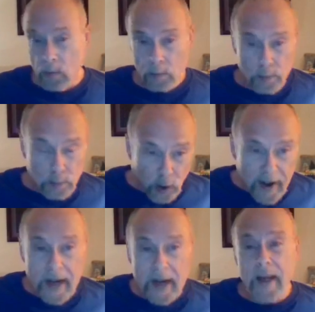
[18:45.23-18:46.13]

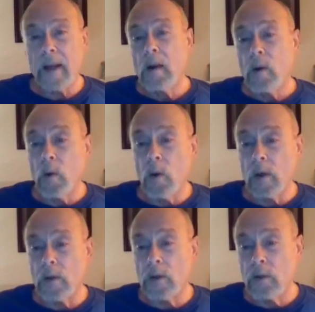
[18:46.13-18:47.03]
break
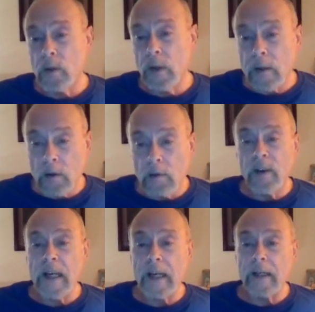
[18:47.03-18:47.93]
or to
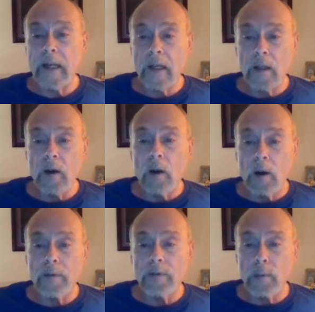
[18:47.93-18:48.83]
intervene in the
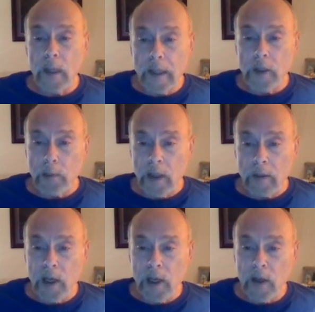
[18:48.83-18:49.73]
law of
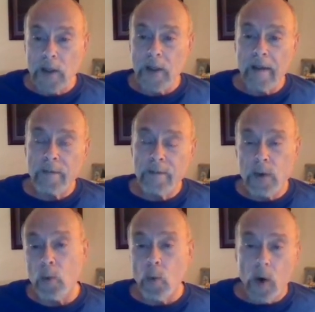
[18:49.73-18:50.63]
diminishment, because that
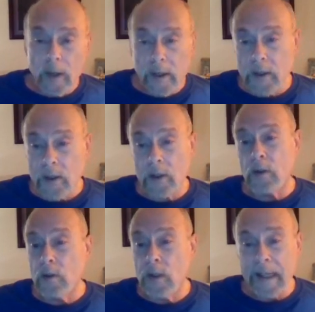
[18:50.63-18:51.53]
food wants
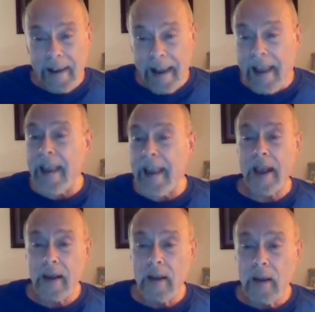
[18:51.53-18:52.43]
to
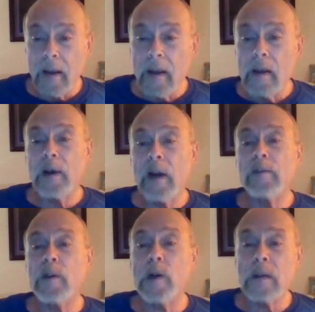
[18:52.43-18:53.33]
decay. But
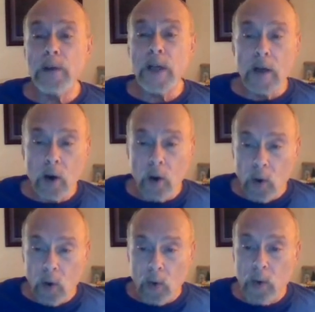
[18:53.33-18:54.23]
if you keep it
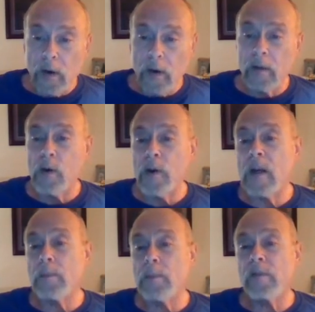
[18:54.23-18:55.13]
cold and if you
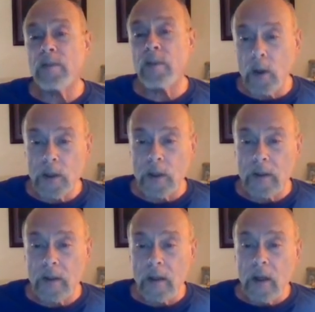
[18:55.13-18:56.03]
keep it
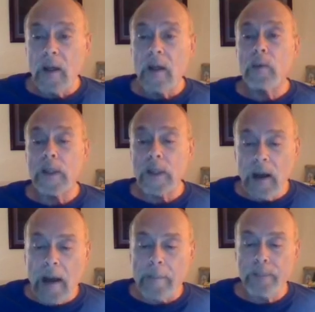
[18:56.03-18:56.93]
frozen, we
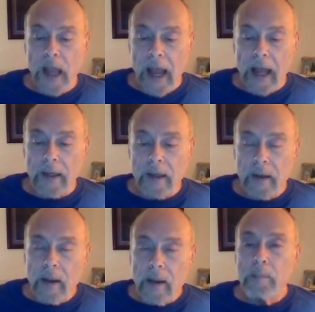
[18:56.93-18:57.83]
stop that.
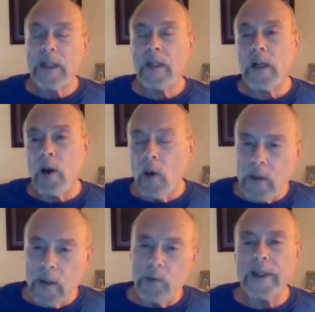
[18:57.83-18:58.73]
But the
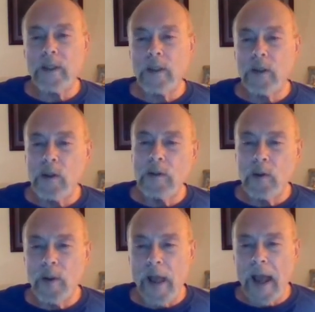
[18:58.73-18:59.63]
only reason you can
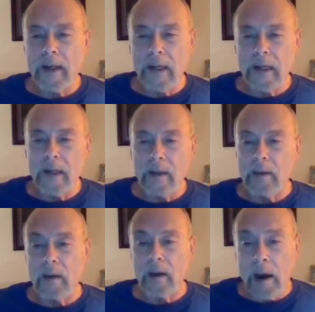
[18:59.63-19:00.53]
do that
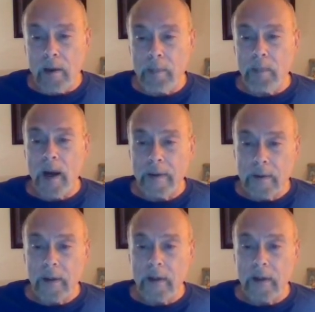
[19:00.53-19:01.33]
in our modern